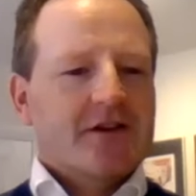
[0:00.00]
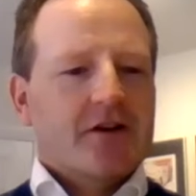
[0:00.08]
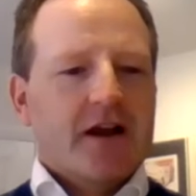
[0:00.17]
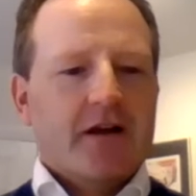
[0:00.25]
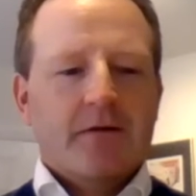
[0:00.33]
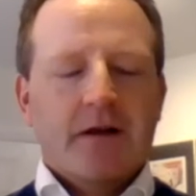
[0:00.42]

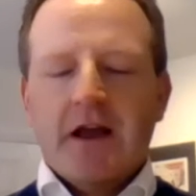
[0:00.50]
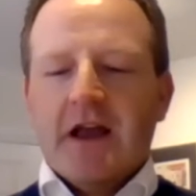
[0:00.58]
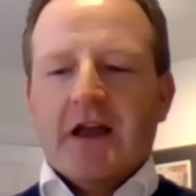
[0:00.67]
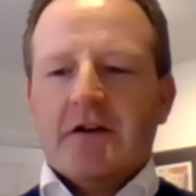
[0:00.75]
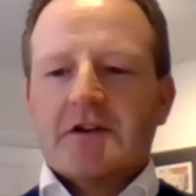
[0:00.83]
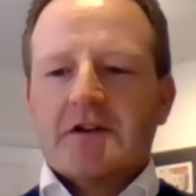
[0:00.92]
earlier.
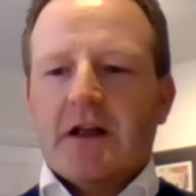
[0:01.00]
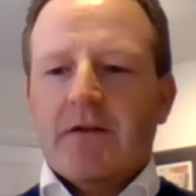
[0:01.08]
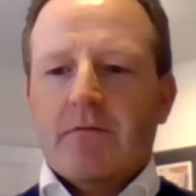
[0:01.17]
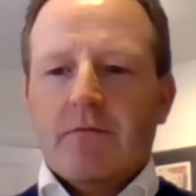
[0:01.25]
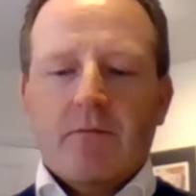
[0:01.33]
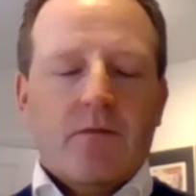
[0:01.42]
It looks like
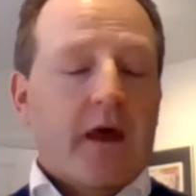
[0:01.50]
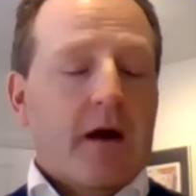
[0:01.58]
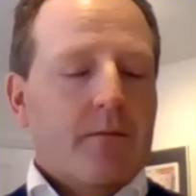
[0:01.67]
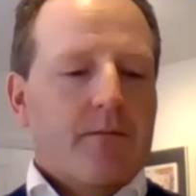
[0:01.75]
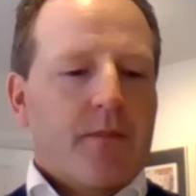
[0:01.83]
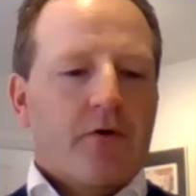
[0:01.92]

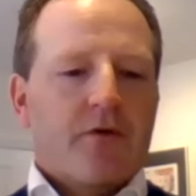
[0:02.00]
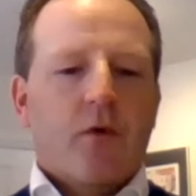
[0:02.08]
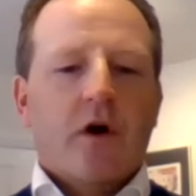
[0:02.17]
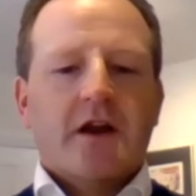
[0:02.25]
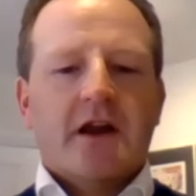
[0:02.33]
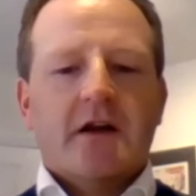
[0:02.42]
they're both
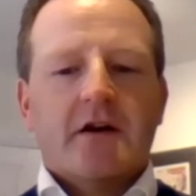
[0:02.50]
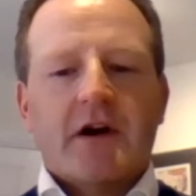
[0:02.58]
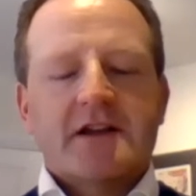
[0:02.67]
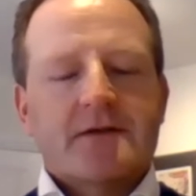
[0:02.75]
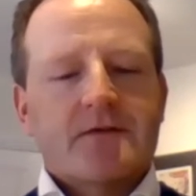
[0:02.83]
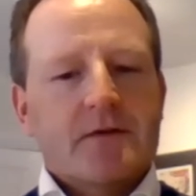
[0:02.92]
working
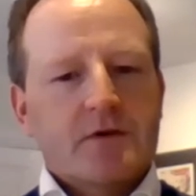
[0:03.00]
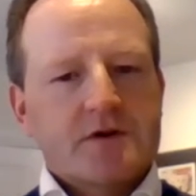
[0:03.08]
aggressively